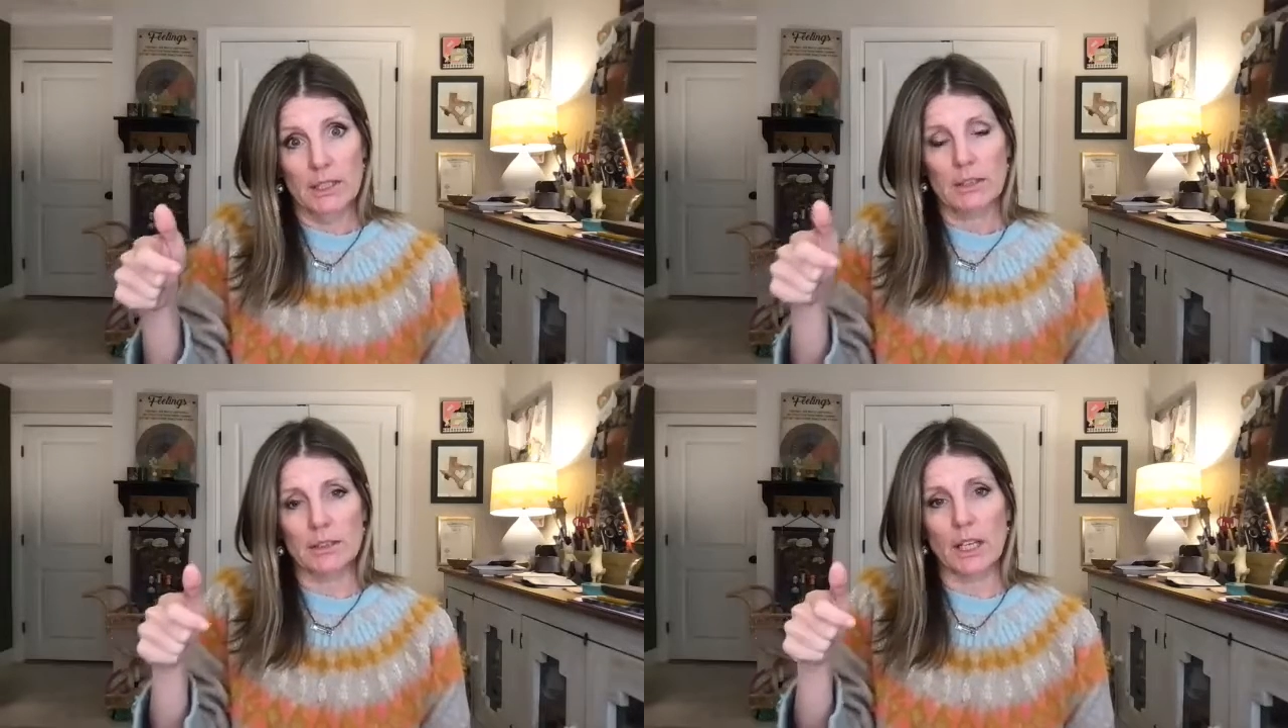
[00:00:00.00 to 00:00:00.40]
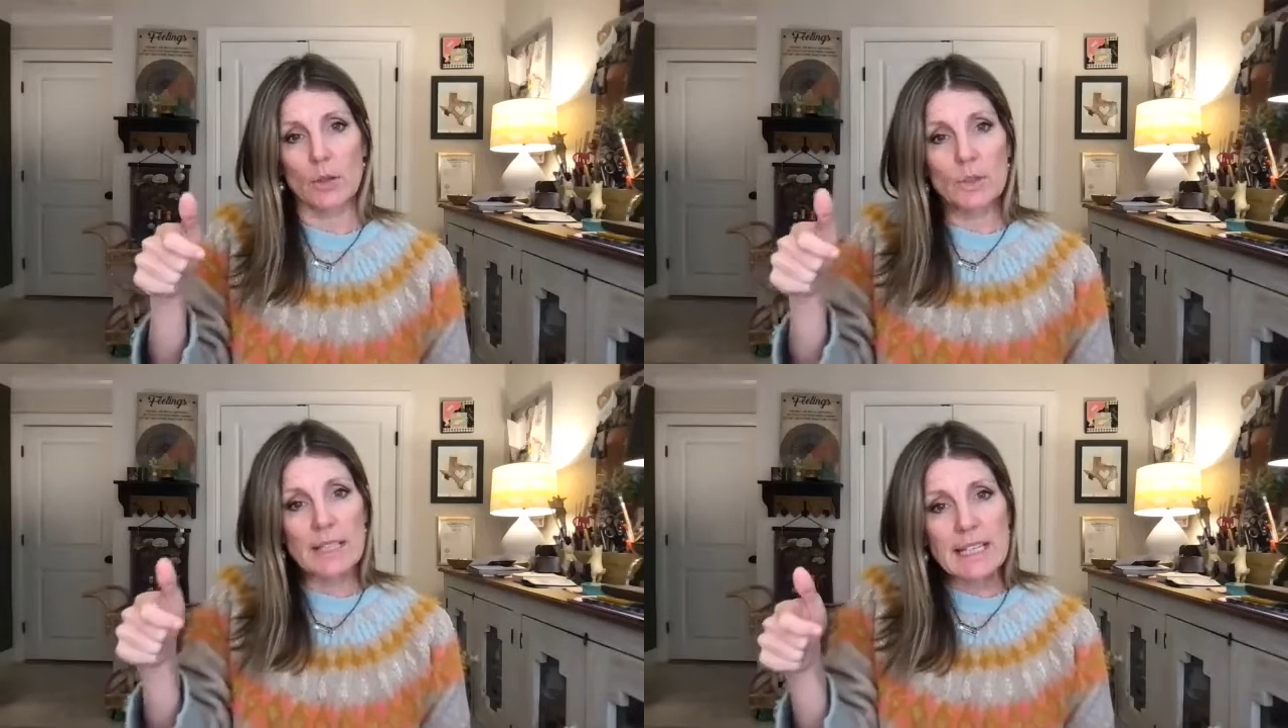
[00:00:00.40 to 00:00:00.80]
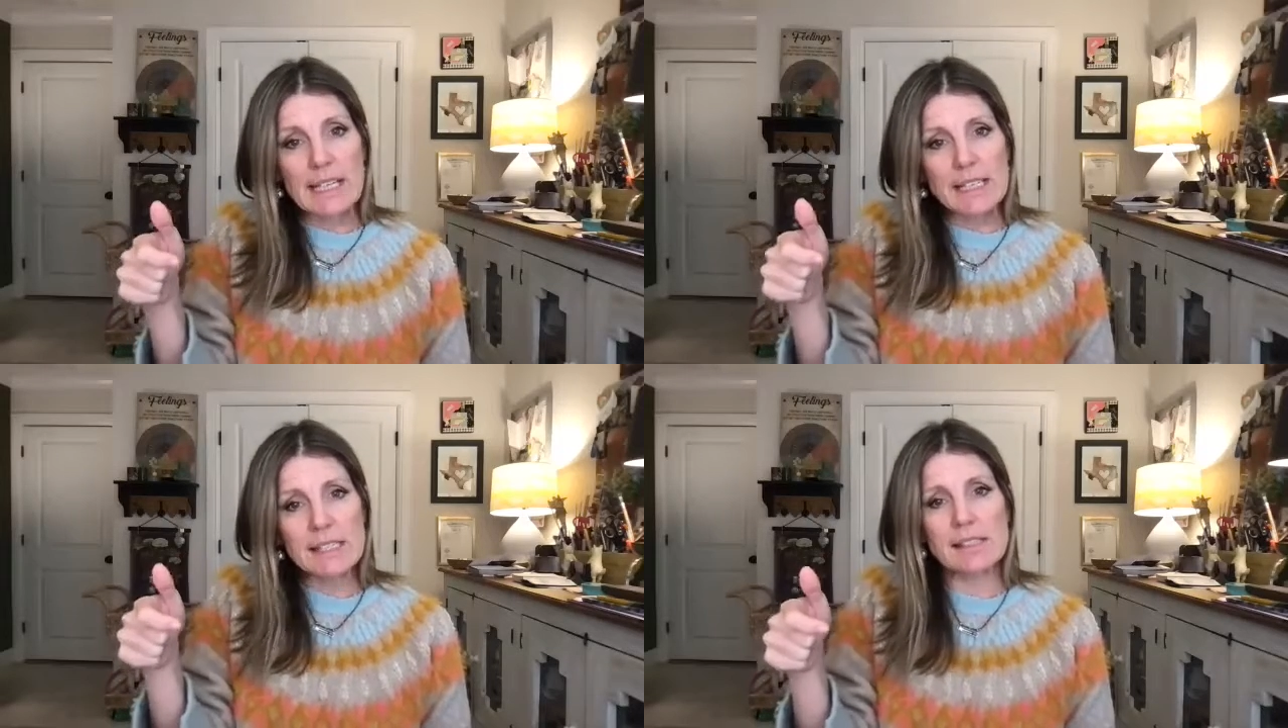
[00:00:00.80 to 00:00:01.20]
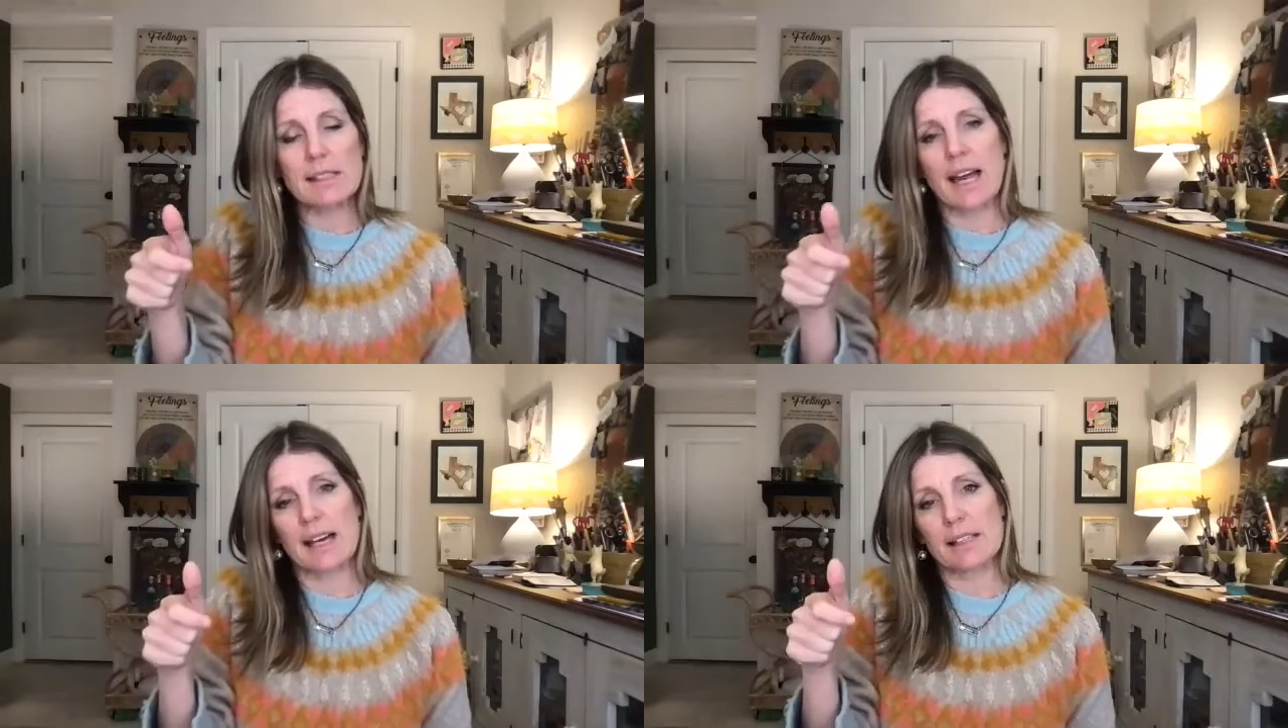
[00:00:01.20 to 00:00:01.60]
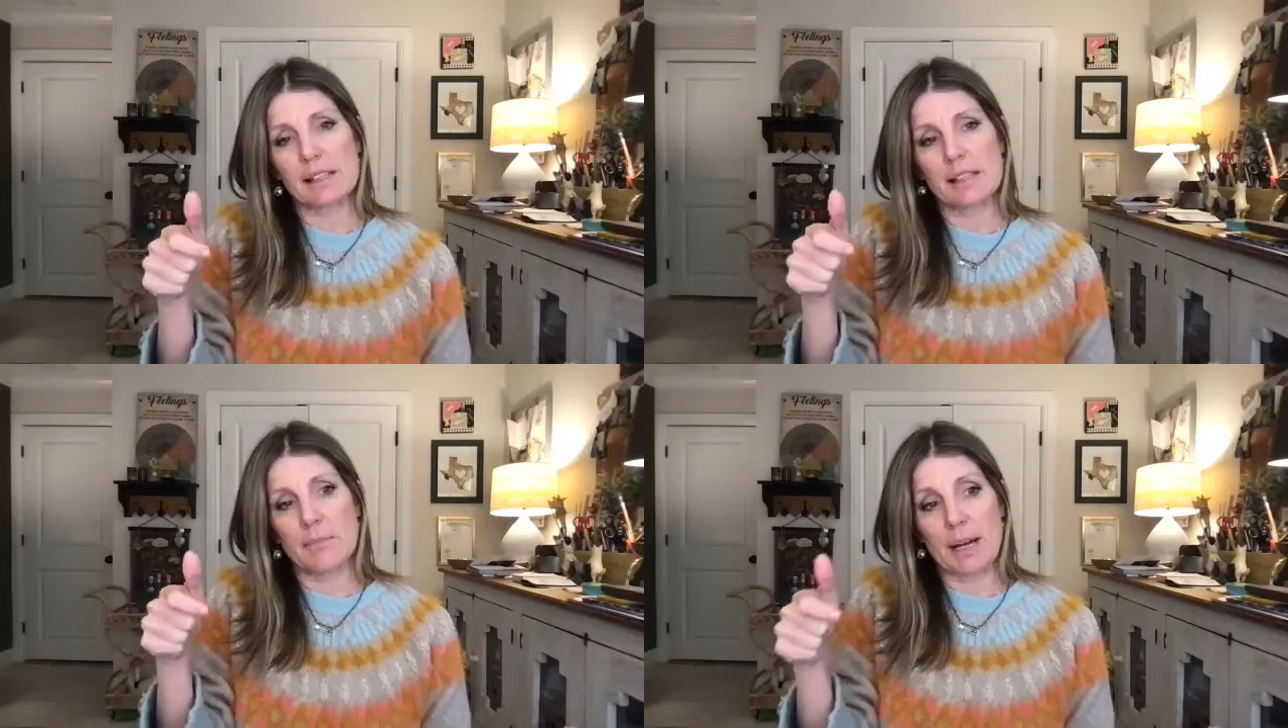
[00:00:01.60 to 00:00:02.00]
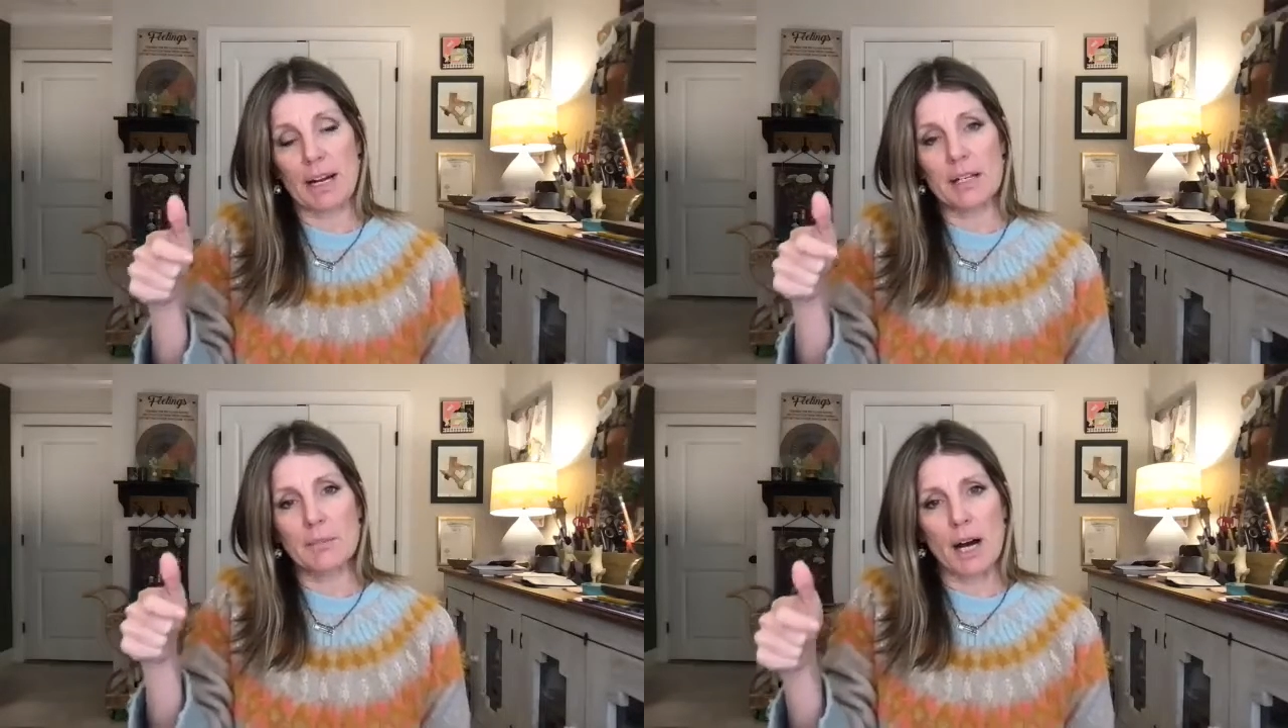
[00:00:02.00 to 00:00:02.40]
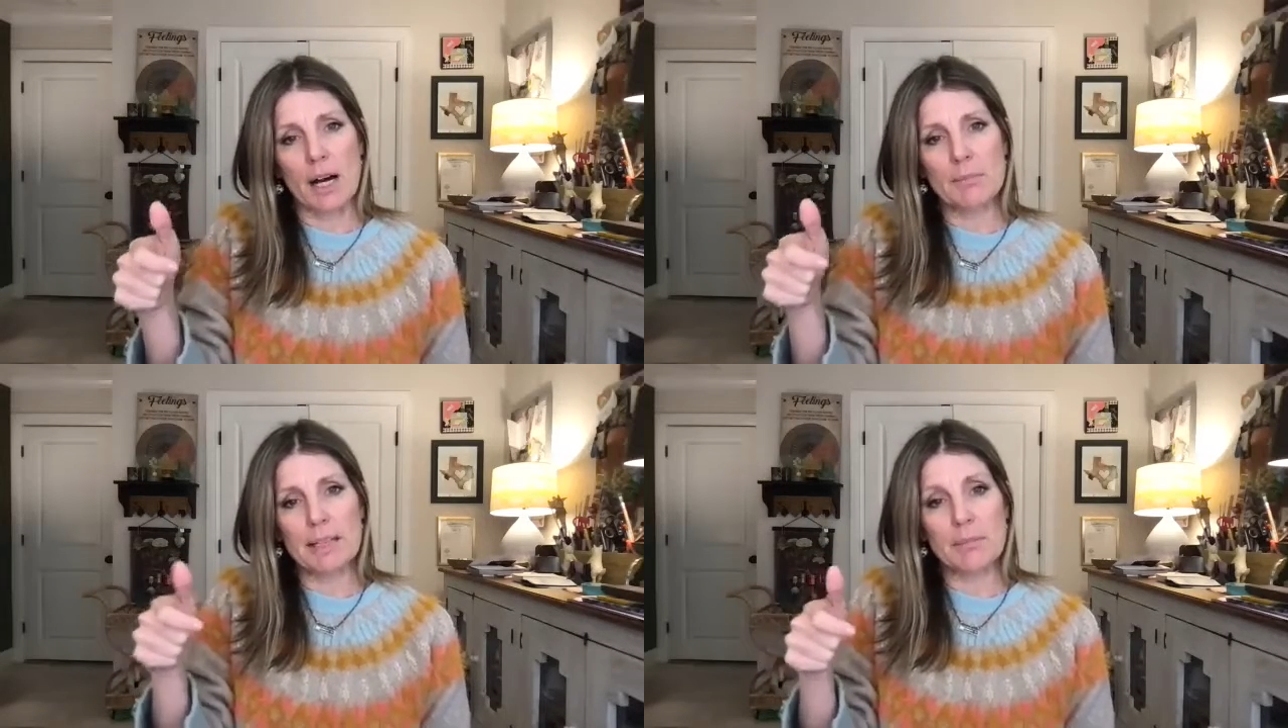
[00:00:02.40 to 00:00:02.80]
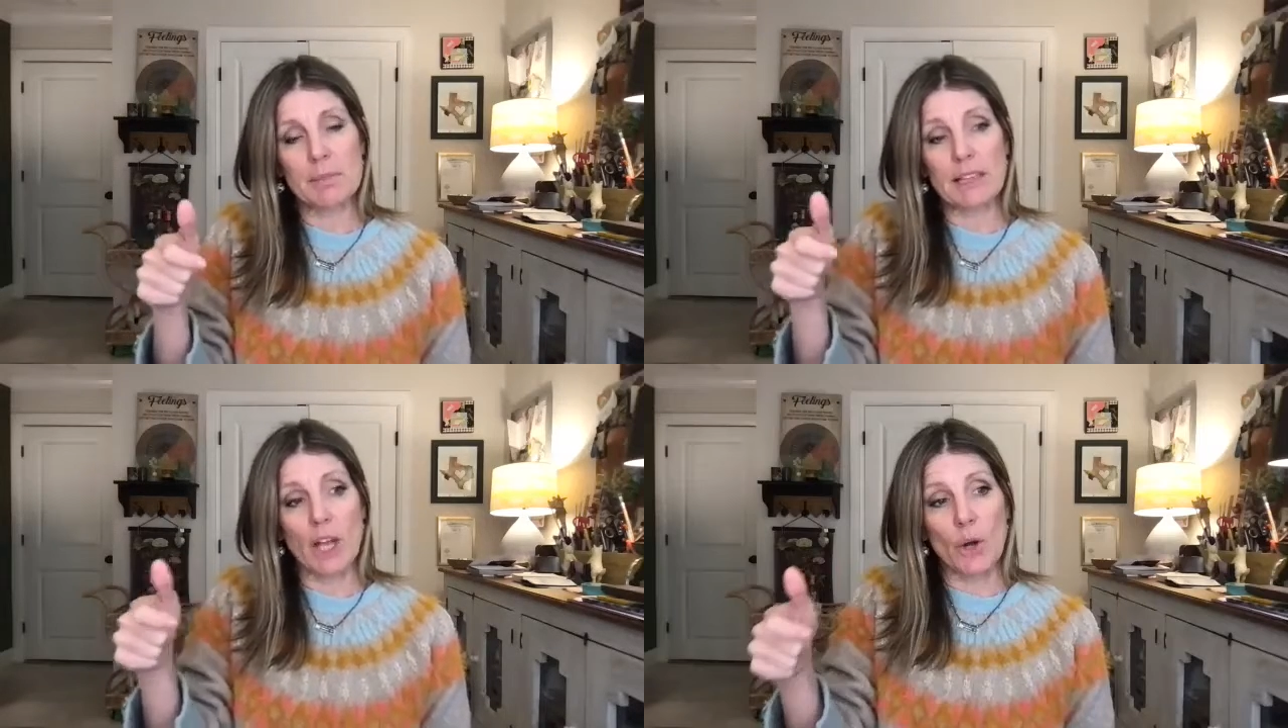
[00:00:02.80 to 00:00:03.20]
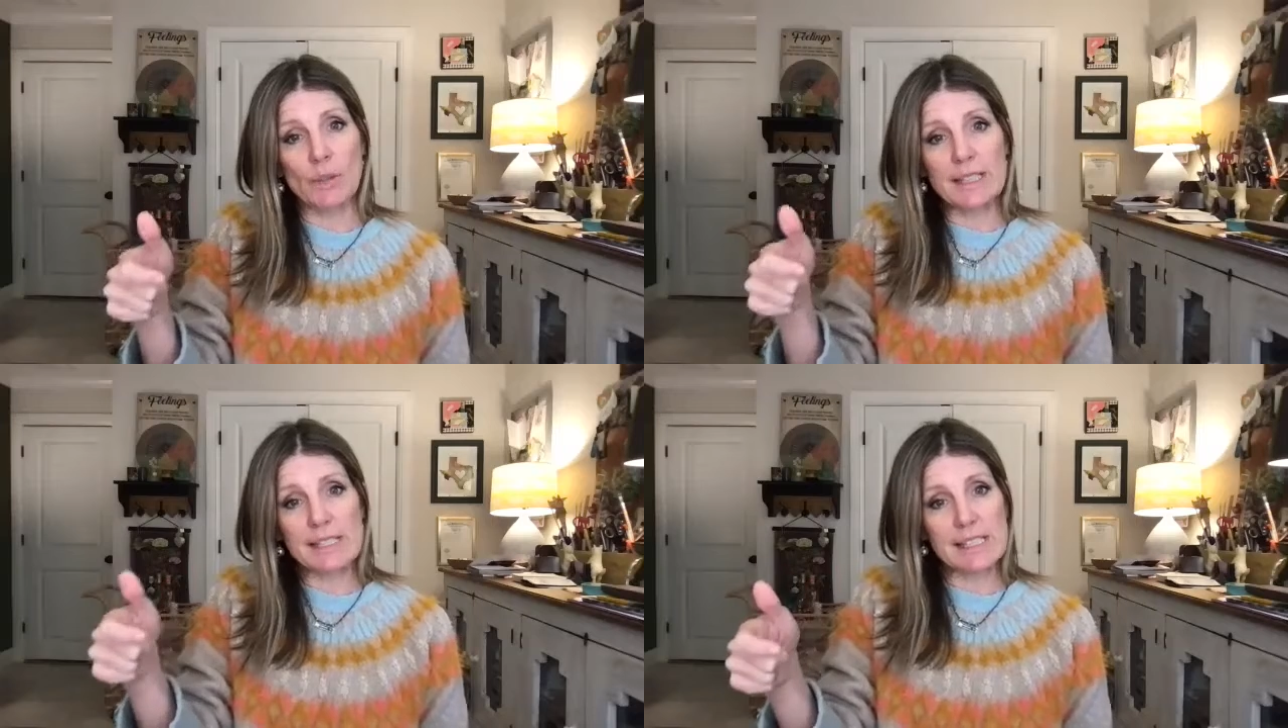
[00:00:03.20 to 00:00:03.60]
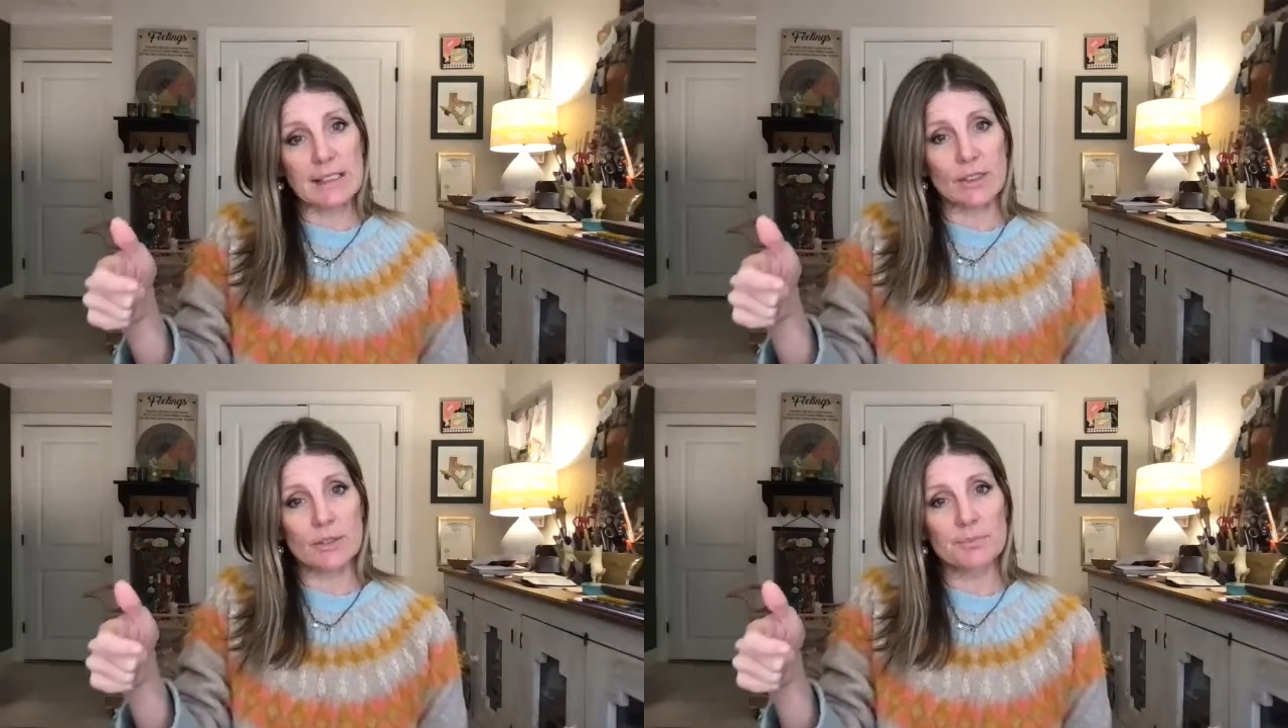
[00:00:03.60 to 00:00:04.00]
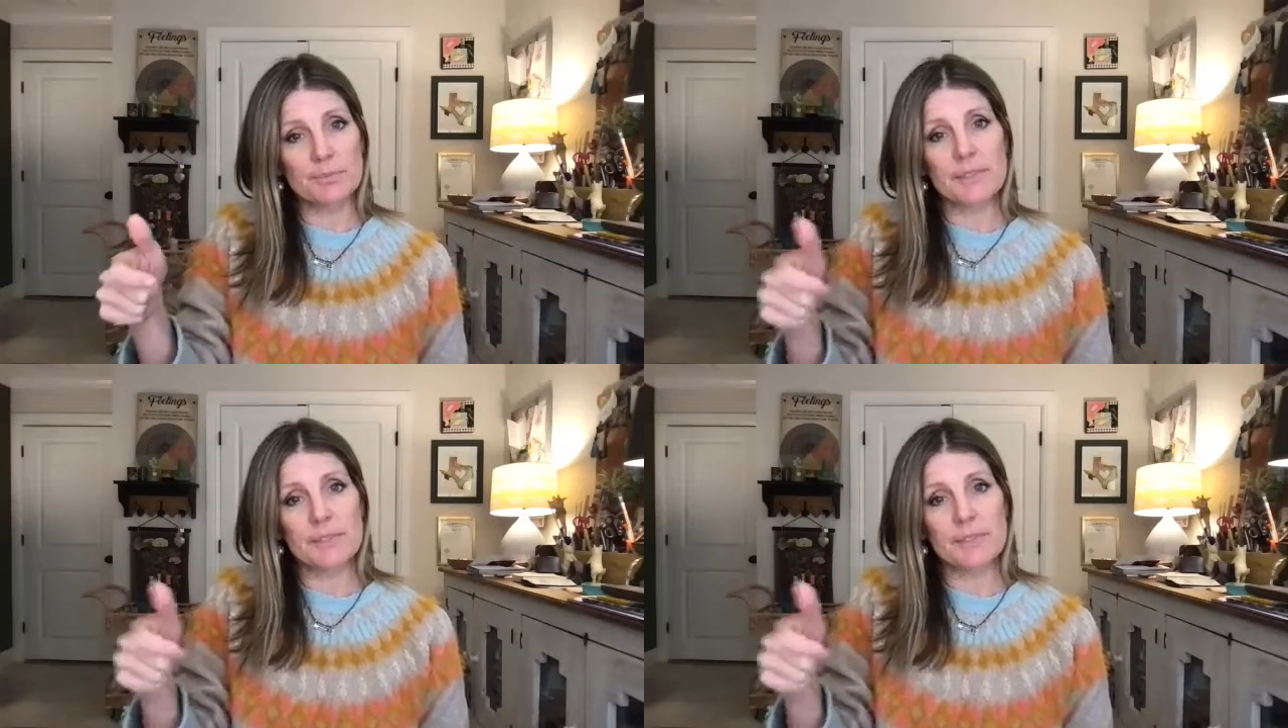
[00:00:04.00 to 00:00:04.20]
loneliness. As a married mom, it can be lonely still.